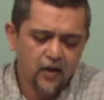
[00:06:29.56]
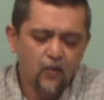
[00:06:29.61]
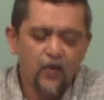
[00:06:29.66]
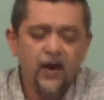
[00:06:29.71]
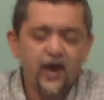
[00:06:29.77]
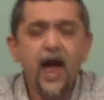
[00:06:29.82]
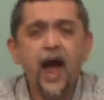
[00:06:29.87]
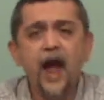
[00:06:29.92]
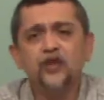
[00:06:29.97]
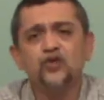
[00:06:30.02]

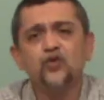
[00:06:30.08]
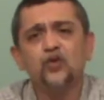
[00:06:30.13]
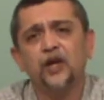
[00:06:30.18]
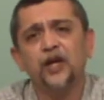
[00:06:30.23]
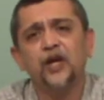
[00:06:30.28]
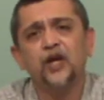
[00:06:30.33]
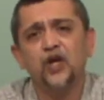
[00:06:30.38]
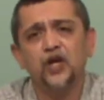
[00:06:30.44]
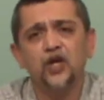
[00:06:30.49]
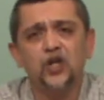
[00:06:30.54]
we
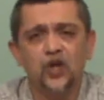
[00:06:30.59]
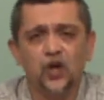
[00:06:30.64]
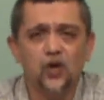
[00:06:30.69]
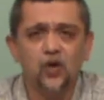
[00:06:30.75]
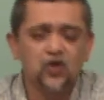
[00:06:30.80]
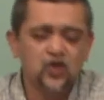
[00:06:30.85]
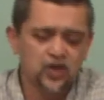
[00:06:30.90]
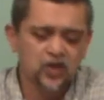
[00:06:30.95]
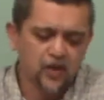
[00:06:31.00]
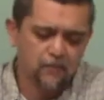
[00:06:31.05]
actually could
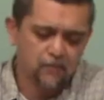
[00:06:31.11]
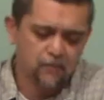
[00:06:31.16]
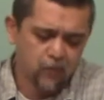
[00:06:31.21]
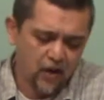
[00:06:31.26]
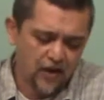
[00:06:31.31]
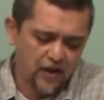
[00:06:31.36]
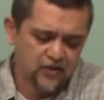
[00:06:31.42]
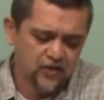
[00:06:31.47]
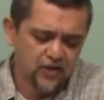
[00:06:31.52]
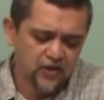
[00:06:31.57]
use the
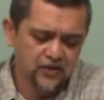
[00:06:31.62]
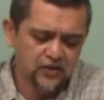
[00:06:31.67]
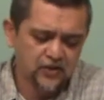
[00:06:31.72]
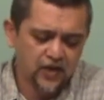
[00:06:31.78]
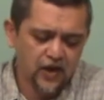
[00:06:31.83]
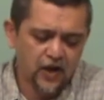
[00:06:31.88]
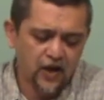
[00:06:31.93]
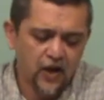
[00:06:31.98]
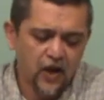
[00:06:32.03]
present